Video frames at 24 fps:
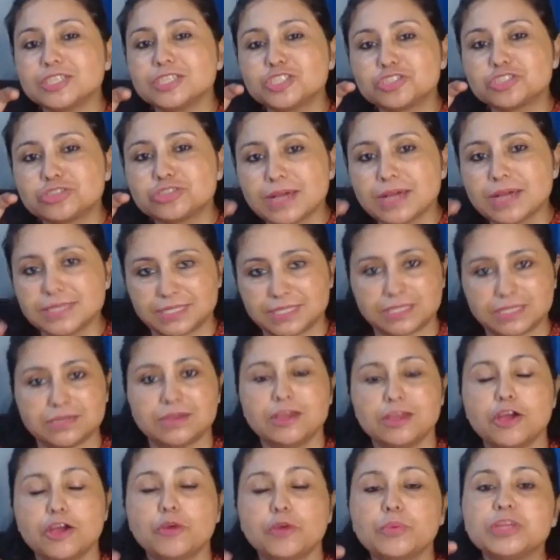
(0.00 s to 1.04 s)
trust
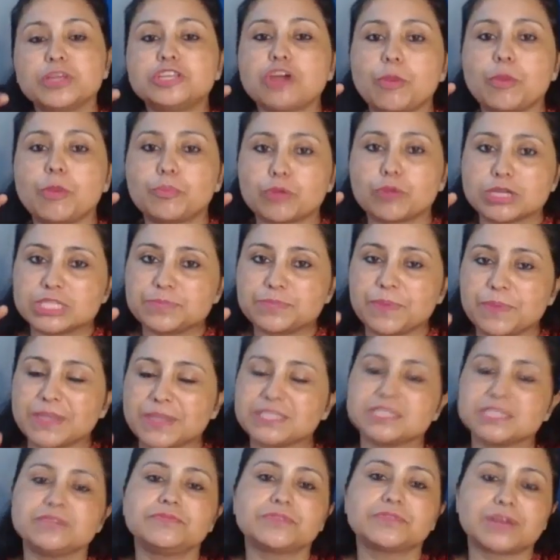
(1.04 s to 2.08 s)
with your
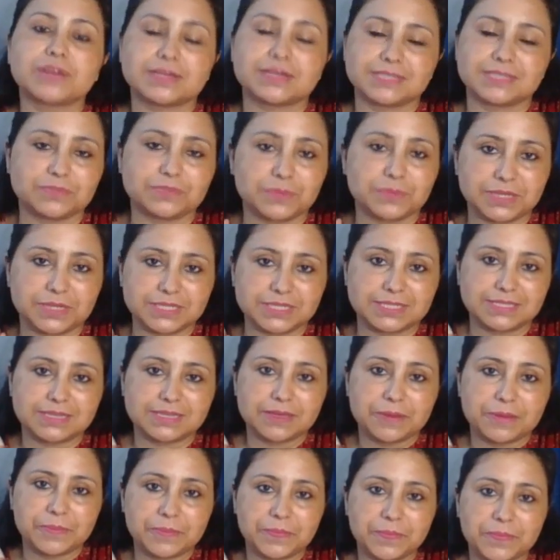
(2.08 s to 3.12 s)
prospective customers.
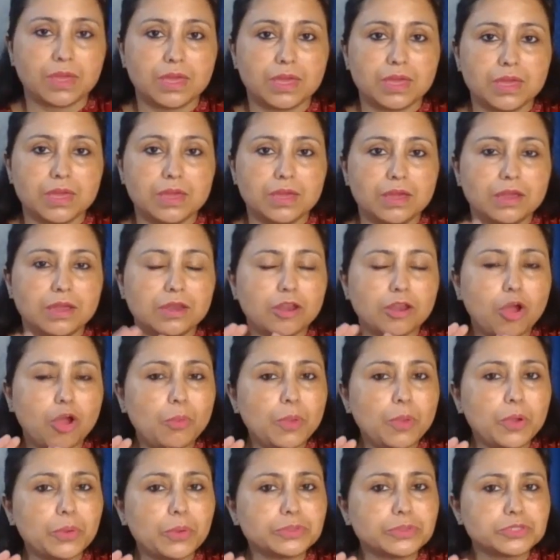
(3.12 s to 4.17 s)
Now
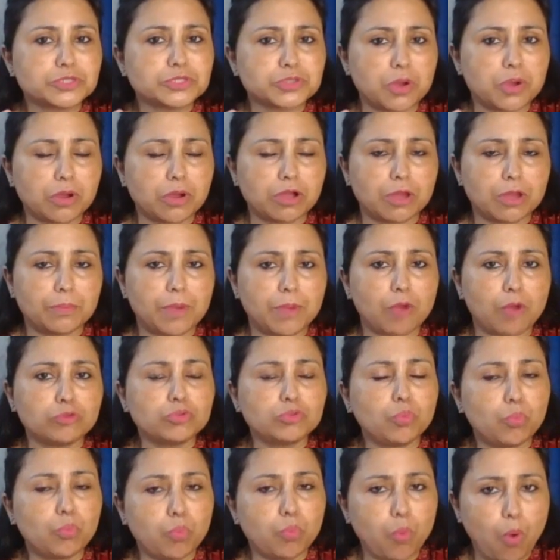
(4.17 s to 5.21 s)
we're going to talk
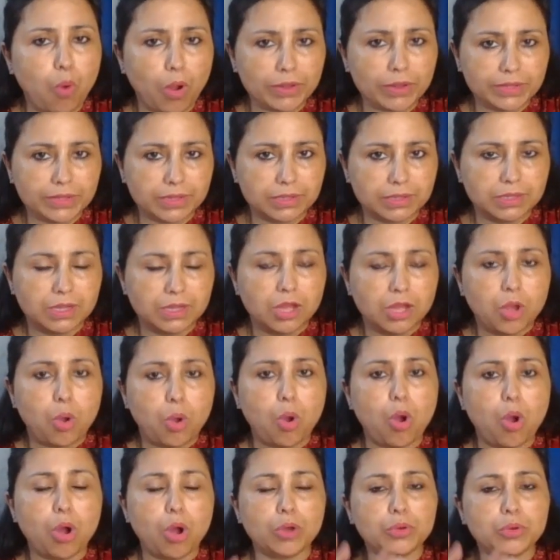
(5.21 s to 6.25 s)
about what
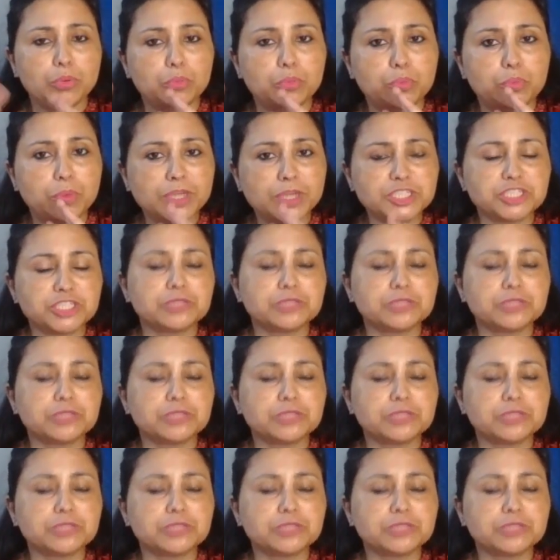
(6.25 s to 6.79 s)
or which